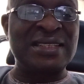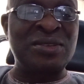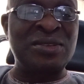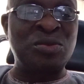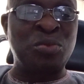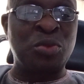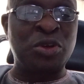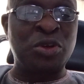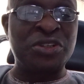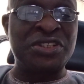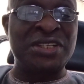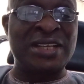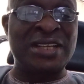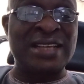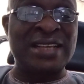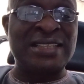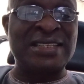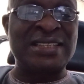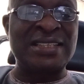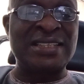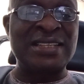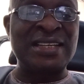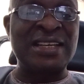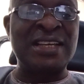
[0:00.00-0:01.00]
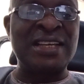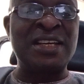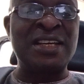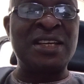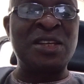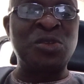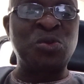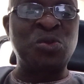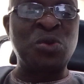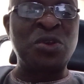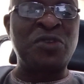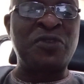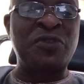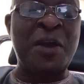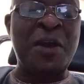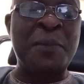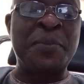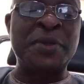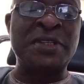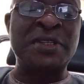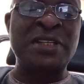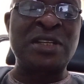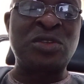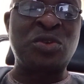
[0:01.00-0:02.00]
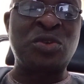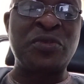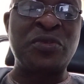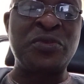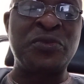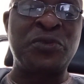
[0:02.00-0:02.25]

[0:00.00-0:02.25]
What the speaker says: you must get 25% of